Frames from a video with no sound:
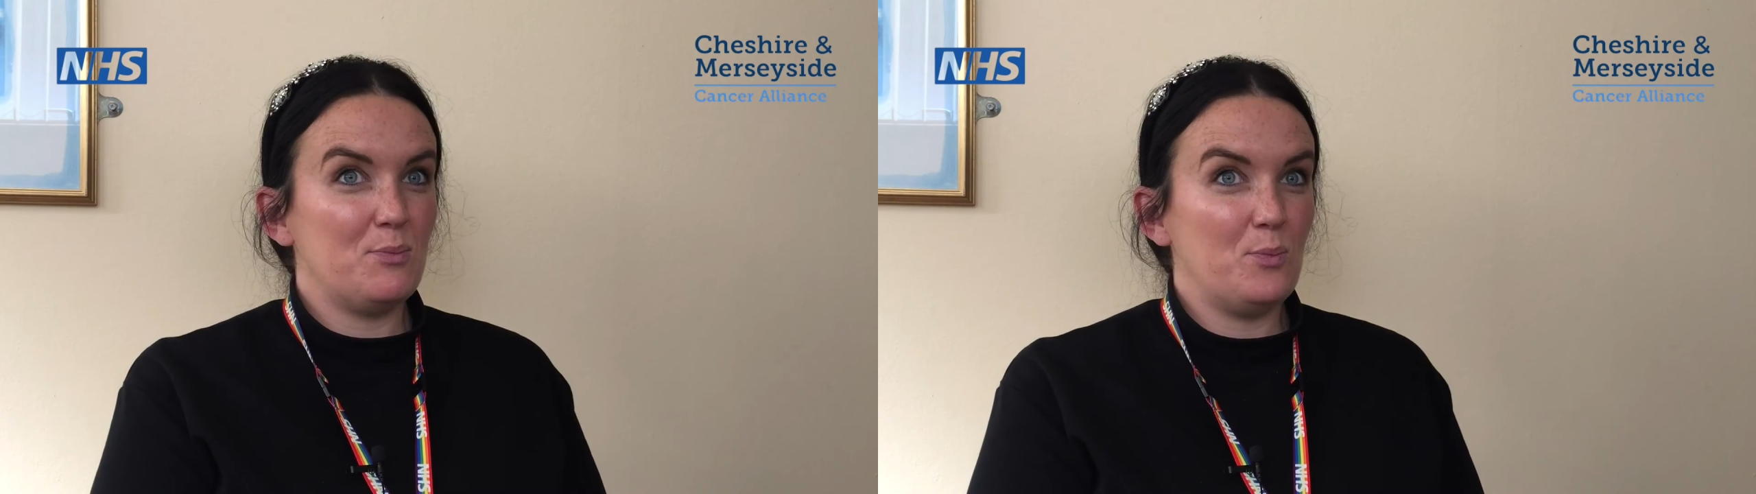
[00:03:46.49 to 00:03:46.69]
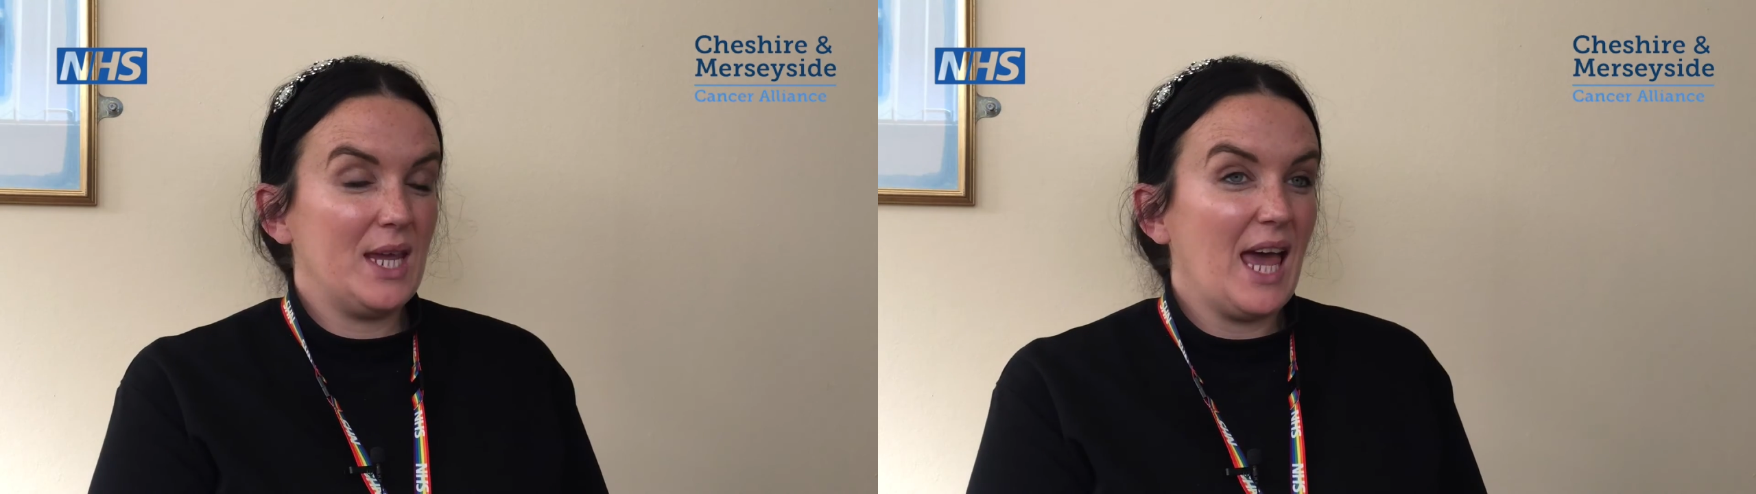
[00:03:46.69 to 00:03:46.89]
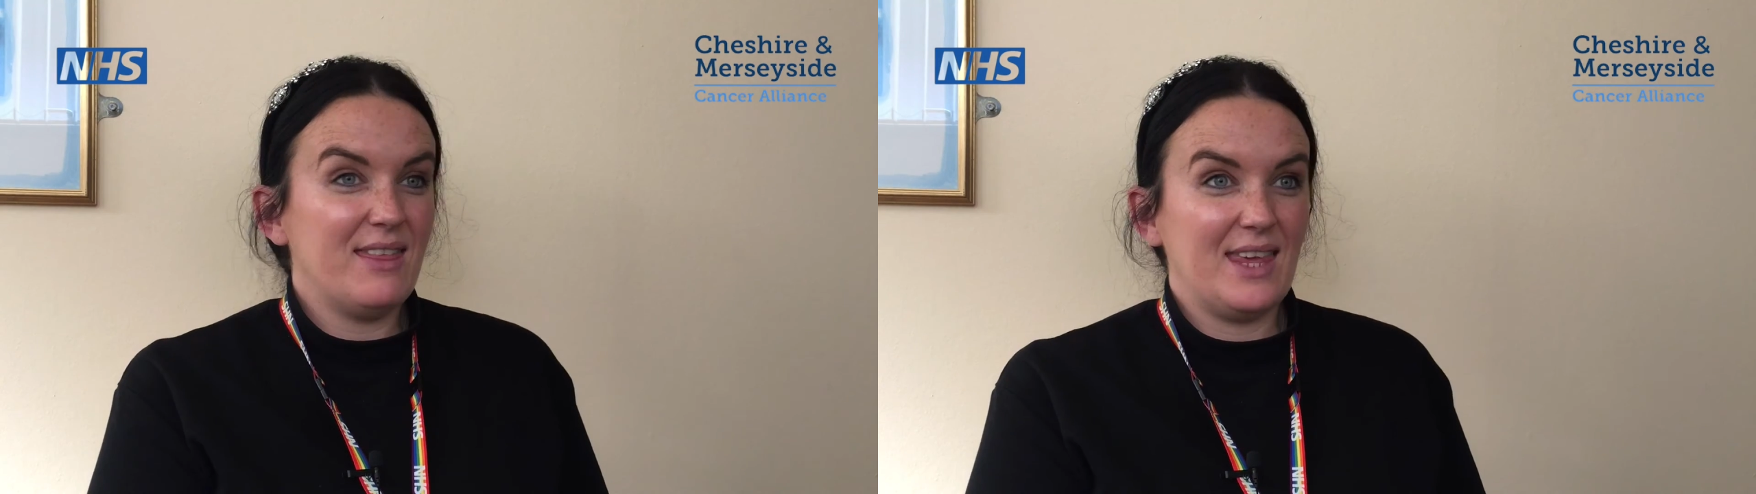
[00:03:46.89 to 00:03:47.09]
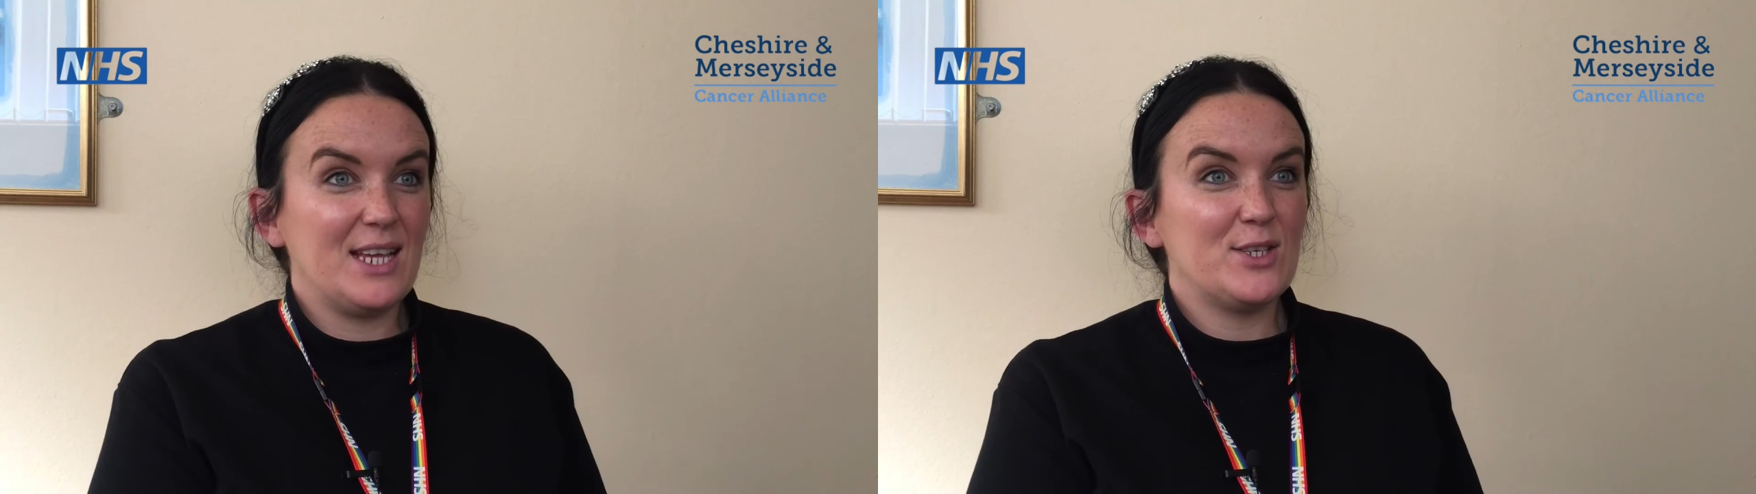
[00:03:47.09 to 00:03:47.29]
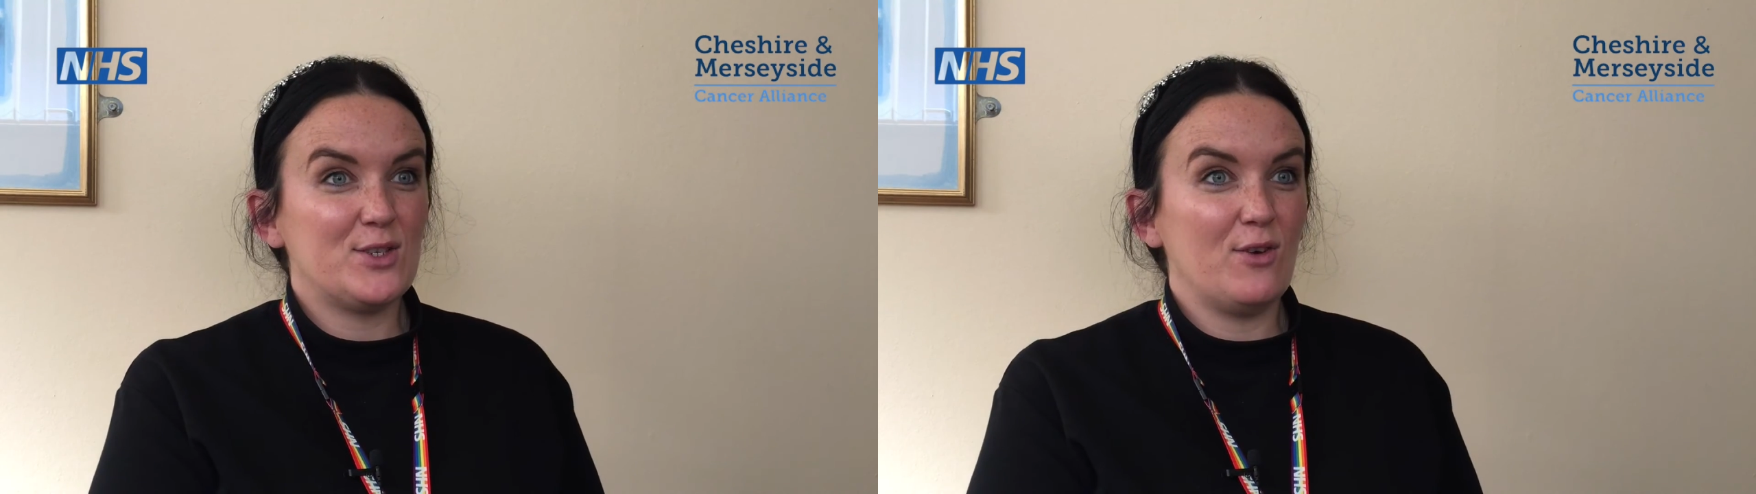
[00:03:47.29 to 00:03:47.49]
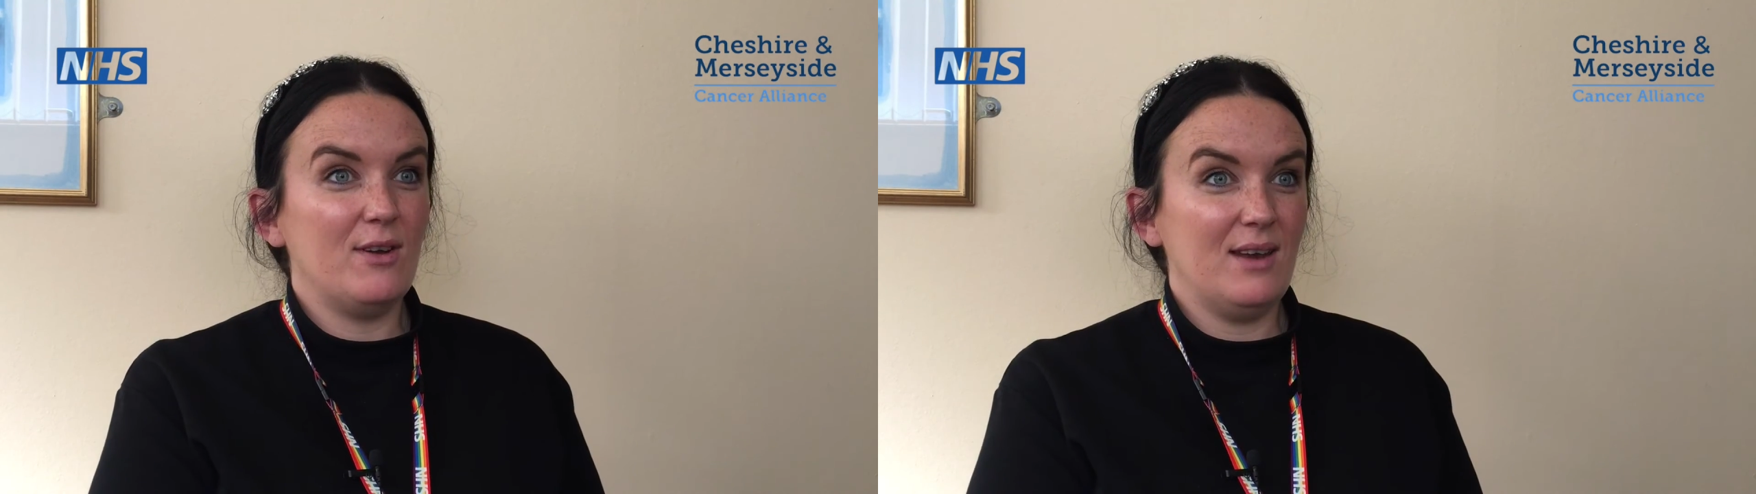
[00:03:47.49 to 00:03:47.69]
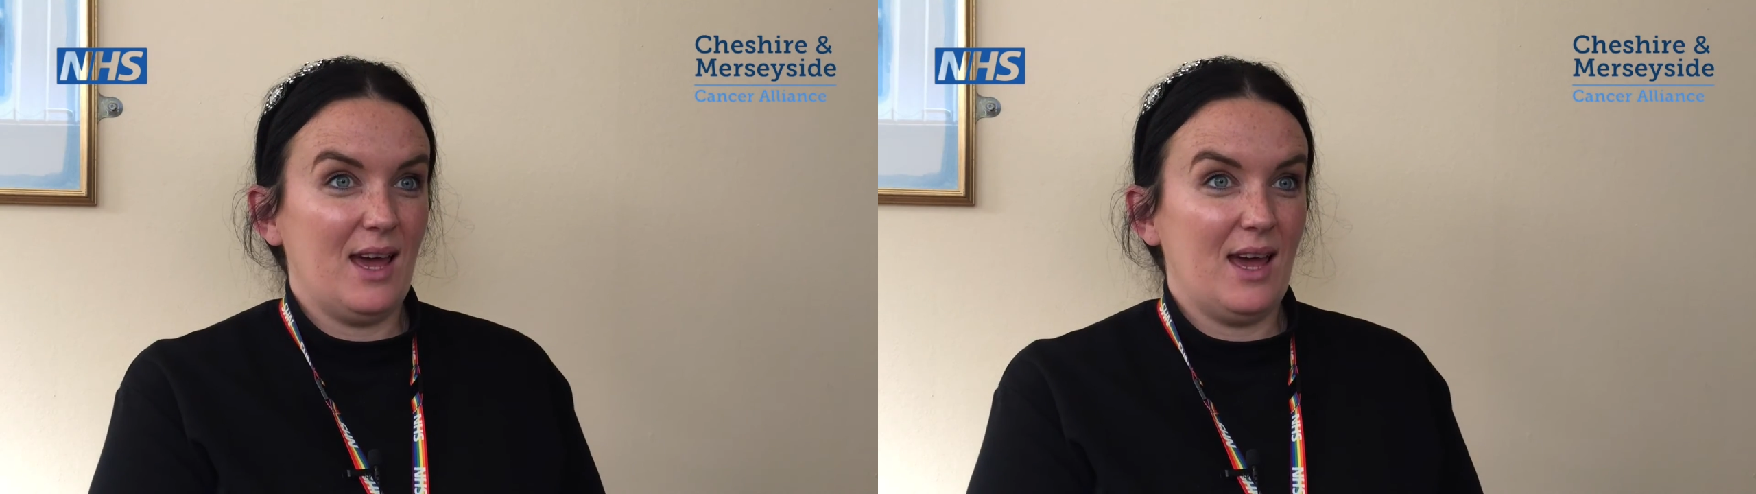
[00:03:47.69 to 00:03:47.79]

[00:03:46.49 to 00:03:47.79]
We get things done,